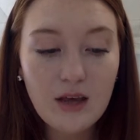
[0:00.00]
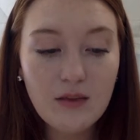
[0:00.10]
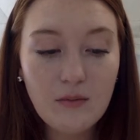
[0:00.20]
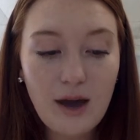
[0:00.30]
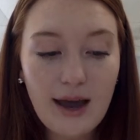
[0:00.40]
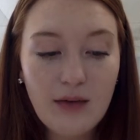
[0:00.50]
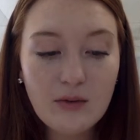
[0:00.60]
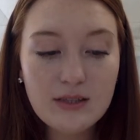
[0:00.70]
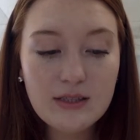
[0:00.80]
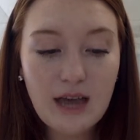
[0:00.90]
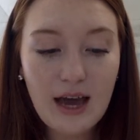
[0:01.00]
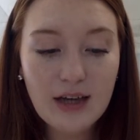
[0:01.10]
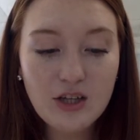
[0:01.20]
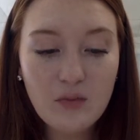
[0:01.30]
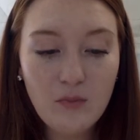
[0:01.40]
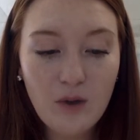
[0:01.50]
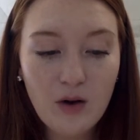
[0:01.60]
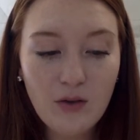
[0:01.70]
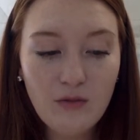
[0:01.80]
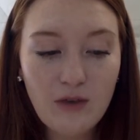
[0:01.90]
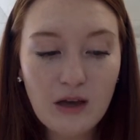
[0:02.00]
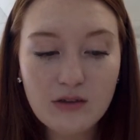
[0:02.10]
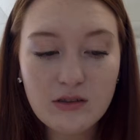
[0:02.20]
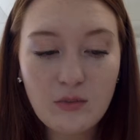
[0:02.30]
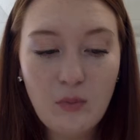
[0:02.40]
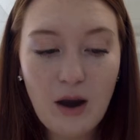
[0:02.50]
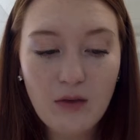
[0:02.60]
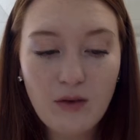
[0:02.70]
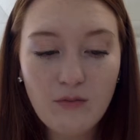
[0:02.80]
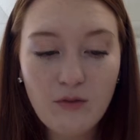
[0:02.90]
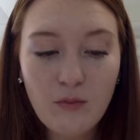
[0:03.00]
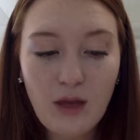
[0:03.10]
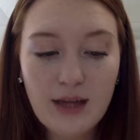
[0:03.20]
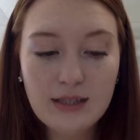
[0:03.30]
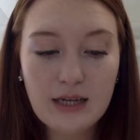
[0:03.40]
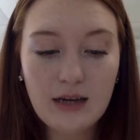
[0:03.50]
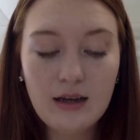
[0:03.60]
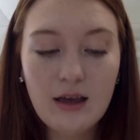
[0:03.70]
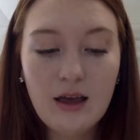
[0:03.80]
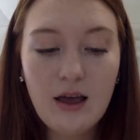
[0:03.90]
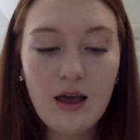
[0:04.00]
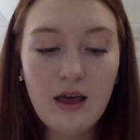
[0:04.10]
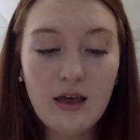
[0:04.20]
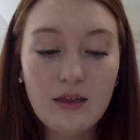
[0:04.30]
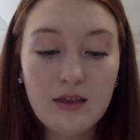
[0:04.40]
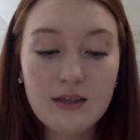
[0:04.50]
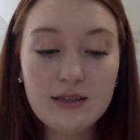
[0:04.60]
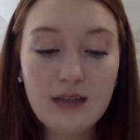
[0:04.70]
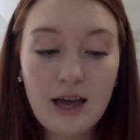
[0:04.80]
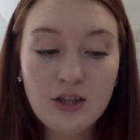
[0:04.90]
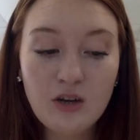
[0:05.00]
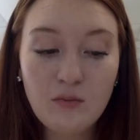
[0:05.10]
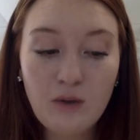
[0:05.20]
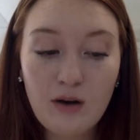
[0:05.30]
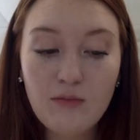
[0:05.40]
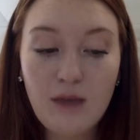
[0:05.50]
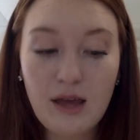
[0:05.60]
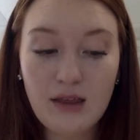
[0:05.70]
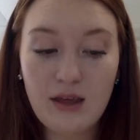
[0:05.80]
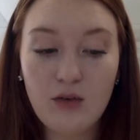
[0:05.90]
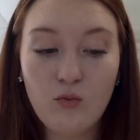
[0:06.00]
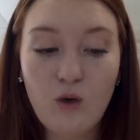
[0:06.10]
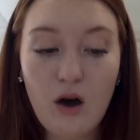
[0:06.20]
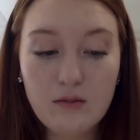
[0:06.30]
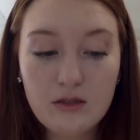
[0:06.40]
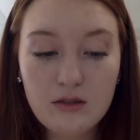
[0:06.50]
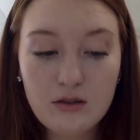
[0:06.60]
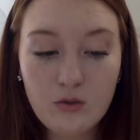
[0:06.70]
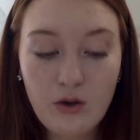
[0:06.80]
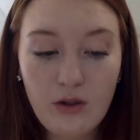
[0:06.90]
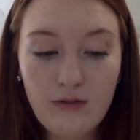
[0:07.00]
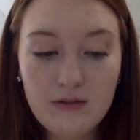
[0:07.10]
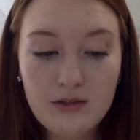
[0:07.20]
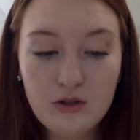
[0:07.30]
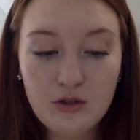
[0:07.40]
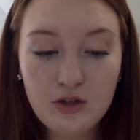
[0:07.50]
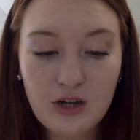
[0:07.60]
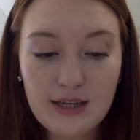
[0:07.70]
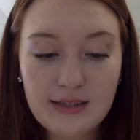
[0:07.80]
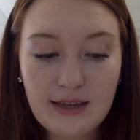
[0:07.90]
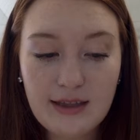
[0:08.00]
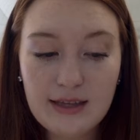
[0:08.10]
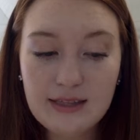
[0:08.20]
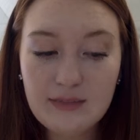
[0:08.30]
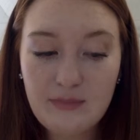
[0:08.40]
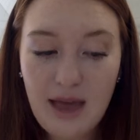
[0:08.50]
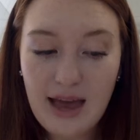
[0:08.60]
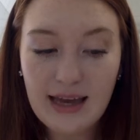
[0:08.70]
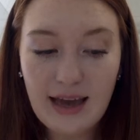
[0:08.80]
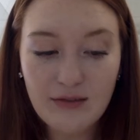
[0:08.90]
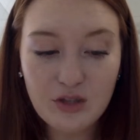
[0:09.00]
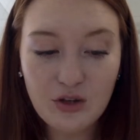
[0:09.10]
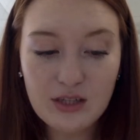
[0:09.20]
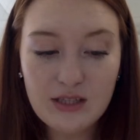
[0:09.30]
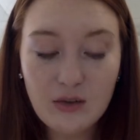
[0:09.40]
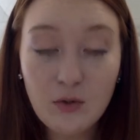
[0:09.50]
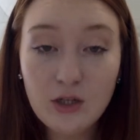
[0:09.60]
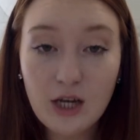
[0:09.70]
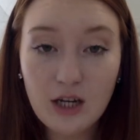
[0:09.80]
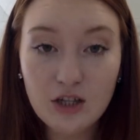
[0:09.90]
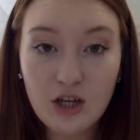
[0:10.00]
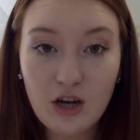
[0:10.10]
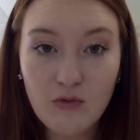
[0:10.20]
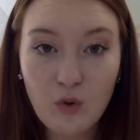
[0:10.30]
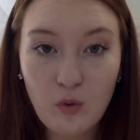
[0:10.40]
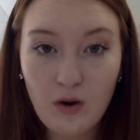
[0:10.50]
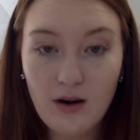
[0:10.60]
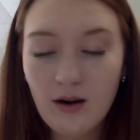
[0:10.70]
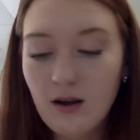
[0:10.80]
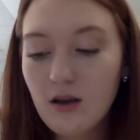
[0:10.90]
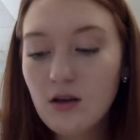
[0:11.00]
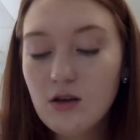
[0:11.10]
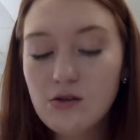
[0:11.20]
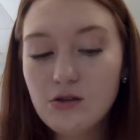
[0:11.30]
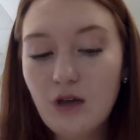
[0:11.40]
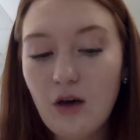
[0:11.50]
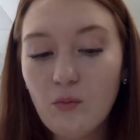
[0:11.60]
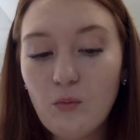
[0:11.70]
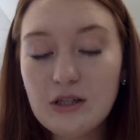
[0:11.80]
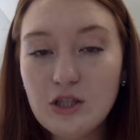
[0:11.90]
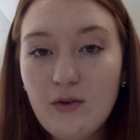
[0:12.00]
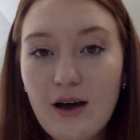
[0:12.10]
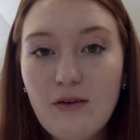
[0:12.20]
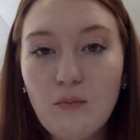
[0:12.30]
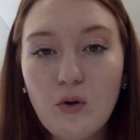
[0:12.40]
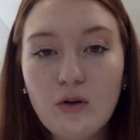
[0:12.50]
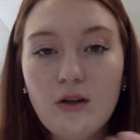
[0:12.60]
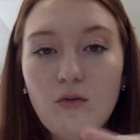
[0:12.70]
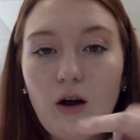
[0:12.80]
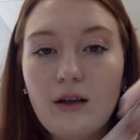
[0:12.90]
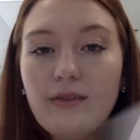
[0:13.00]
The Maya would slash and burn the fields to prepare them for planting. The slash and burn method robs the soil of its nutrients, and this may have decreased the production of corn. So, we do have a bolded word